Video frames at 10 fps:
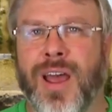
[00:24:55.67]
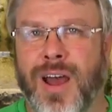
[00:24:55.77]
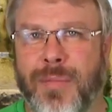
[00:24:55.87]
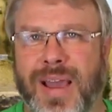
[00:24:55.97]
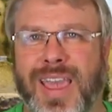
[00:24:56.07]

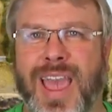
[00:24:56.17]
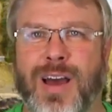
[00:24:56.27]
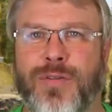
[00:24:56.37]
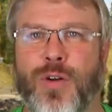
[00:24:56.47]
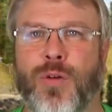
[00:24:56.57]
Uh, my
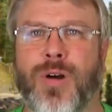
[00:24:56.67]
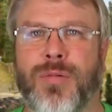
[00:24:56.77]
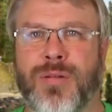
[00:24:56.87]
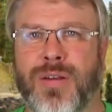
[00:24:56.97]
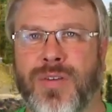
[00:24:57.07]
cat
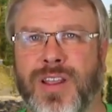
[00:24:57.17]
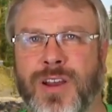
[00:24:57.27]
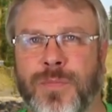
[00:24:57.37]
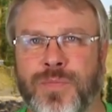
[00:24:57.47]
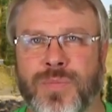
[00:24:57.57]
photobombing my video.